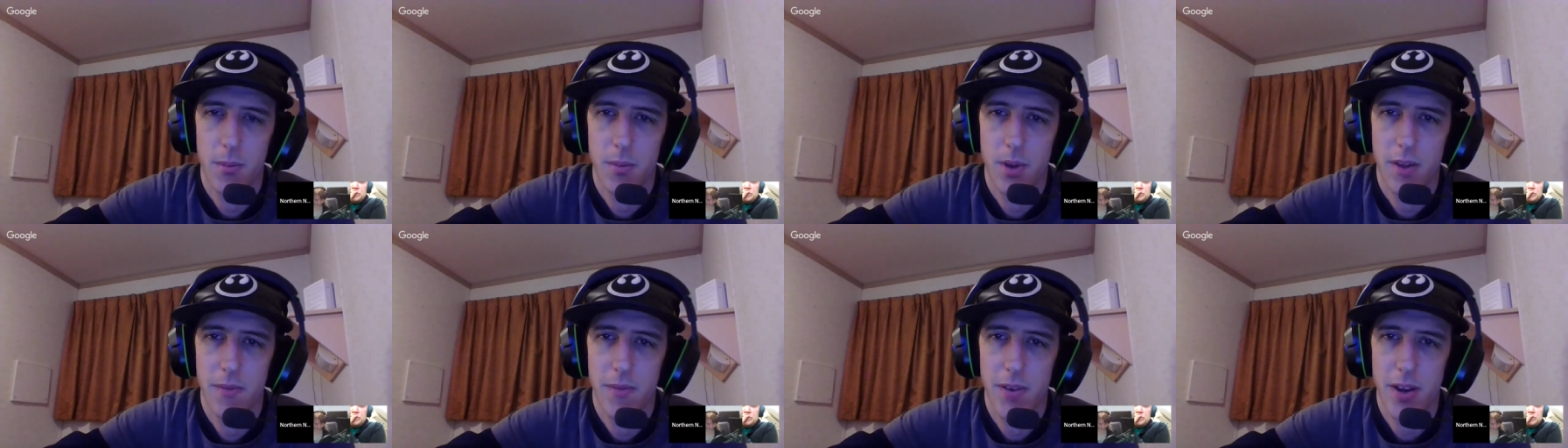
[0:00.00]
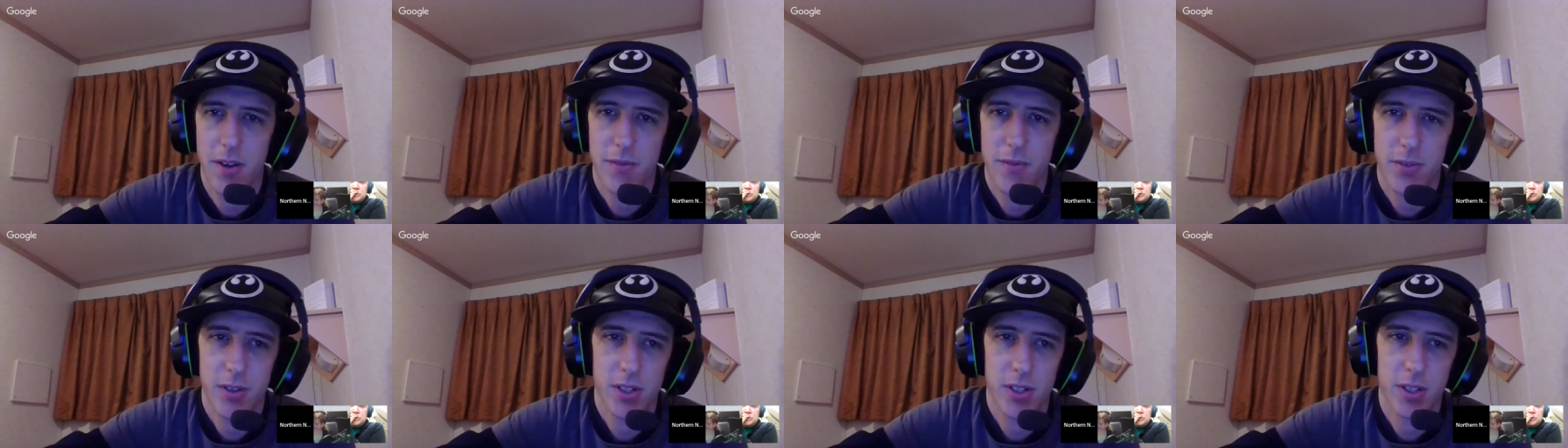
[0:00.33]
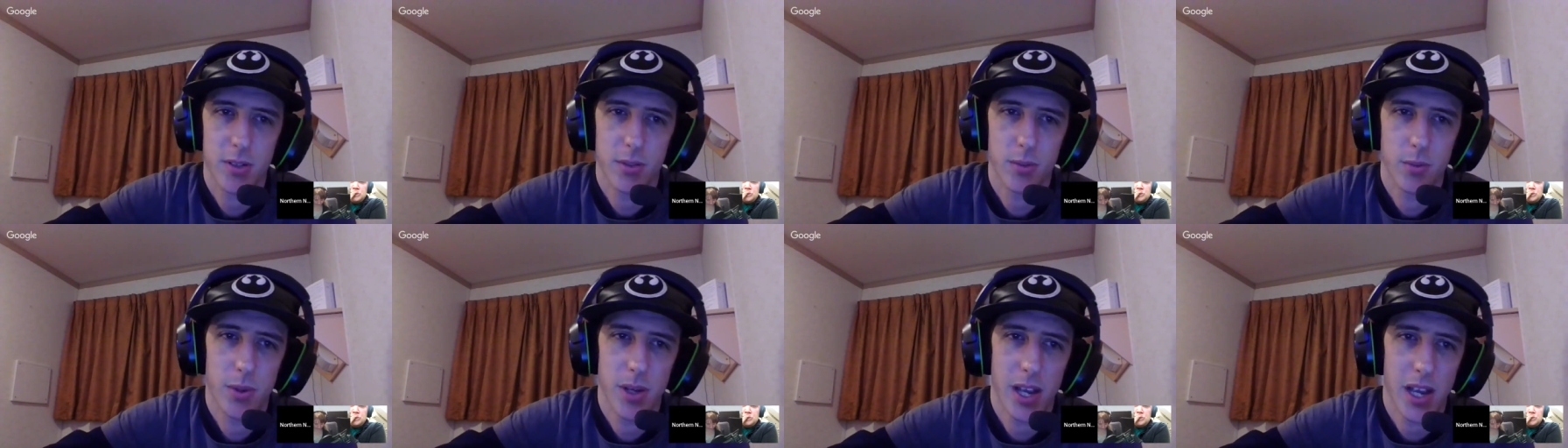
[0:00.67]
event for
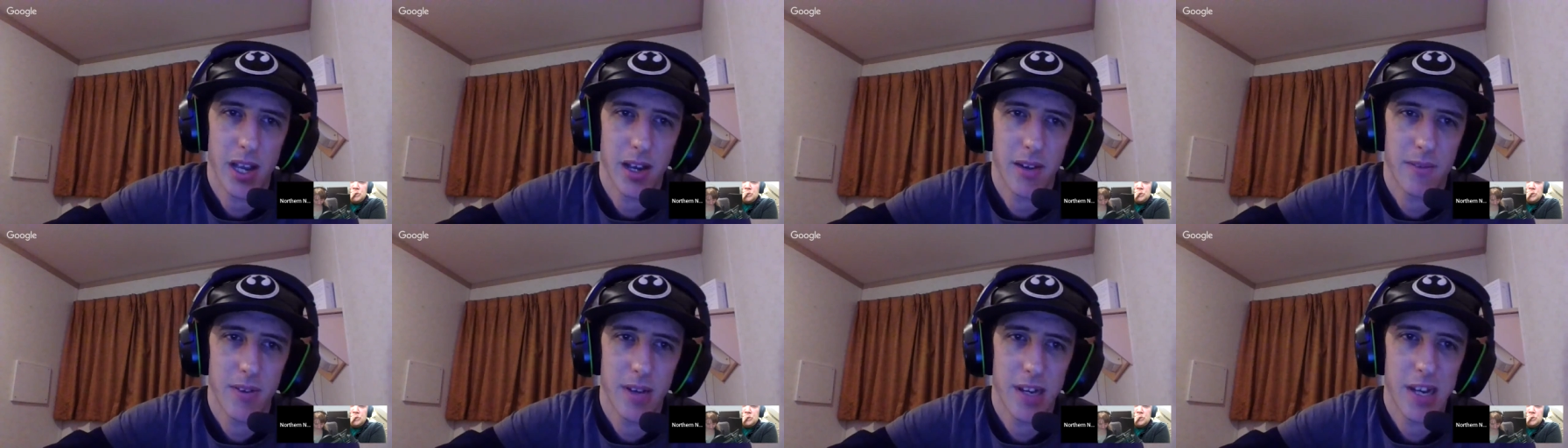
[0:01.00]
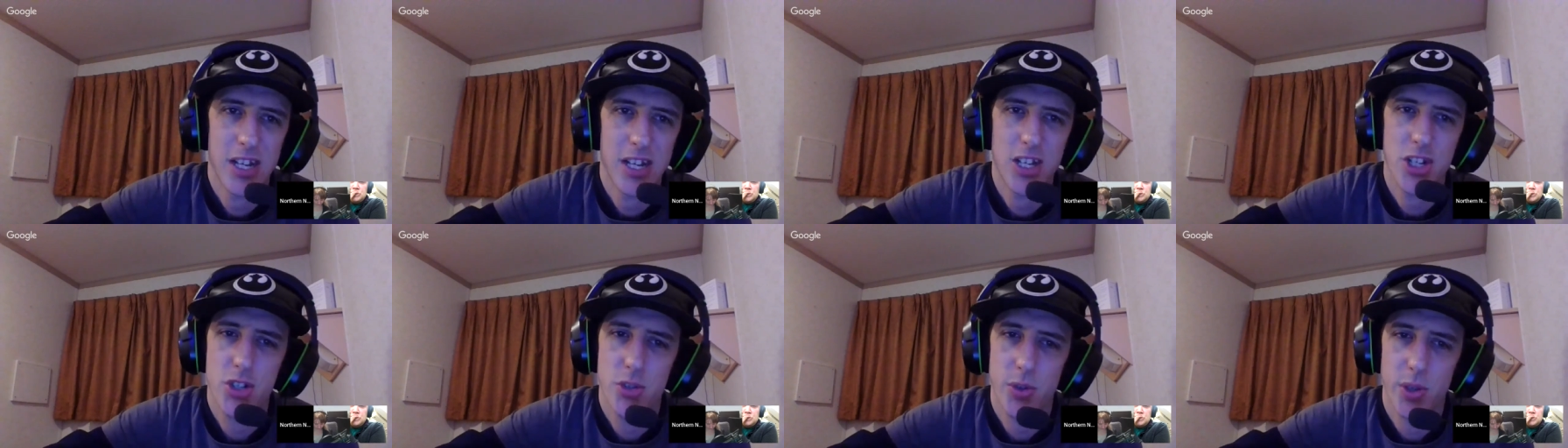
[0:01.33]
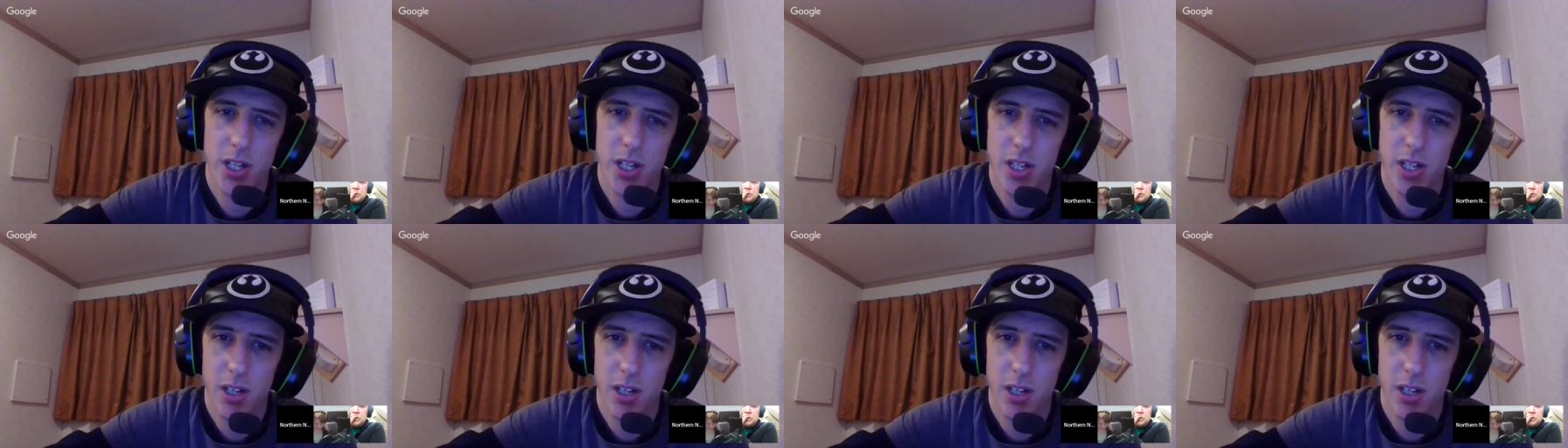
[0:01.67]
you. We have Intrigue